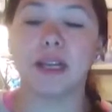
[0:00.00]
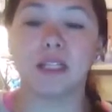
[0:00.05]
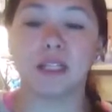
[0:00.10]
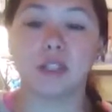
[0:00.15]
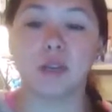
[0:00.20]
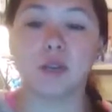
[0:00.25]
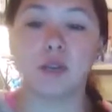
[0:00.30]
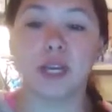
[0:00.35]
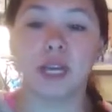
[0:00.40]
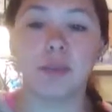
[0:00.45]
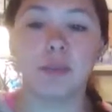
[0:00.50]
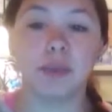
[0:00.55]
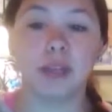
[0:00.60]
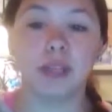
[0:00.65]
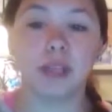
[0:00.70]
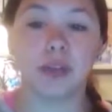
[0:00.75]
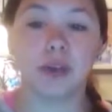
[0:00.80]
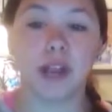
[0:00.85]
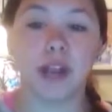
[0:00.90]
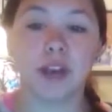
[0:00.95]
do keep a
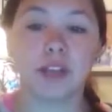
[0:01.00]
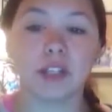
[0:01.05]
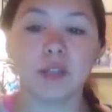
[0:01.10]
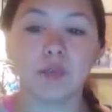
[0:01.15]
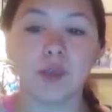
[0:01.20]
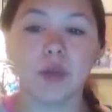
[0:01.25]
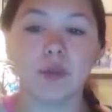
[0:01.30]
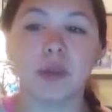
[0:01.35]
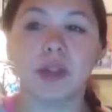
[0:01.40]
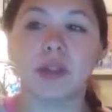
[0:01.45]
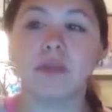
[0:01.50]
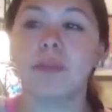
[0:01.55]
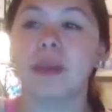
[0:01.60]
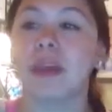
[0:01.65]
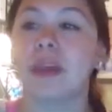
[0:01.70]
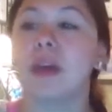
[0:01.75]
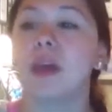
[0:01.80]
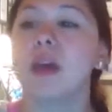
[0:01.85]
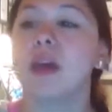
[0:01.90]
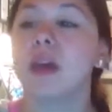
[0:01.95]
little hairspray with
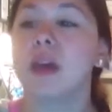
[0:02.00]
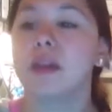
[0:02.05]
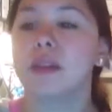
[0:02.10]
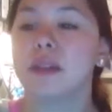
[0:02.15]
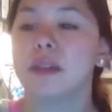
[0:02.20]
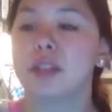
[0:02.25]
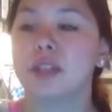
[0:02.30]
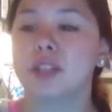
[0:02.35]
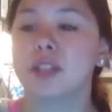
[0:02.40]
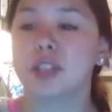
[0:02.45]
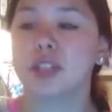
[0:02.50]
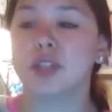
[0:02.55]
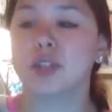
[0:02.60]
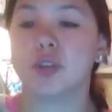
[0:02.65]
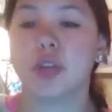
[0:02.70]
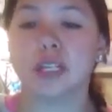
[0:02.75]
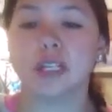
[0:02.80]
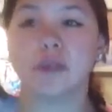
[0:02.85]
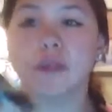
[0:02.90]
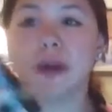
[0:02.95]
me. This is just
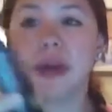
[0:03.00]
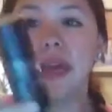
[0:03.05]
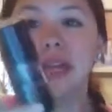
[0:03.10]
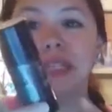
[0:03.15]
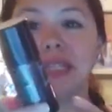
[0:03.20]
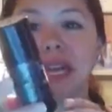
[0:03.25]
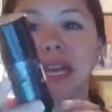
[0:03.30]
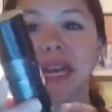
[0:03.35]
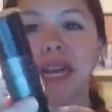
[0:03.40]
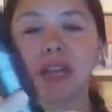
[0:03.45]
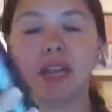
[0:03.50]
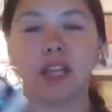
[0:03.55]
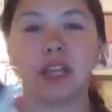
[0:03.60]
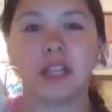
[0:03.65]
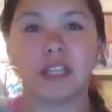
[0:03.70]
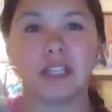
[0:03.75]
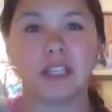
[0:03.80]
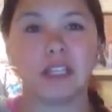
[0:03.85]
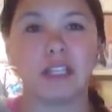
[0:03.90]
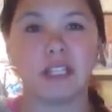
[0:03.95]
Treseme's. Like, I think
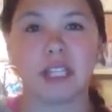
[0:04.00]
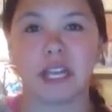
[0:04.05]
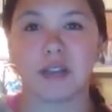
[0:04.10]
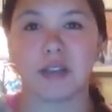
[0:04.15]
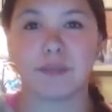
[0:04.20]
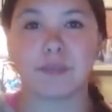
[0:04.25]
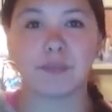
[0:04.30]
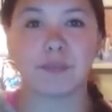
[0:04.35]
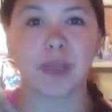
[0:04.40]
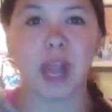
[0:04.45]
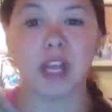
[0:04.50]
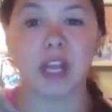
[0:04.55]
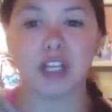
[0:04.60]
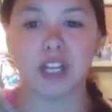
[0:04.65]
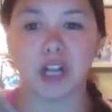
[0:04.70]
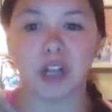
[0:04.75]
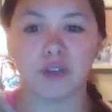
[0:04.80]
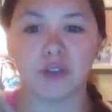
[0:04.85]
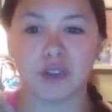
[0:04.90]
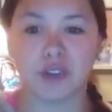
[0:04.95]
this is like
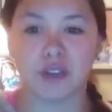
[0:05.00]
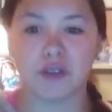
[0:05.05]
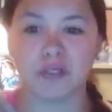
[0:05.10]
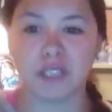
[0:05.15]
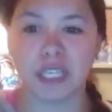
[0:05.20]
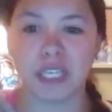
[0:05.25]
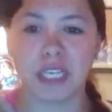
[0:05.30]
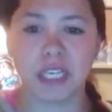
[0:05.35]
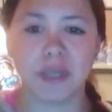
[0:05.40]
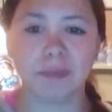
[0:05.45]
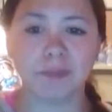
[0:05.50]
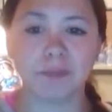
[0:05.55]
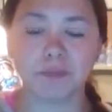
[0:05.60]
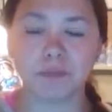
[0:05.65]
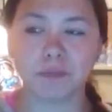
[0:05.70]
$1.50.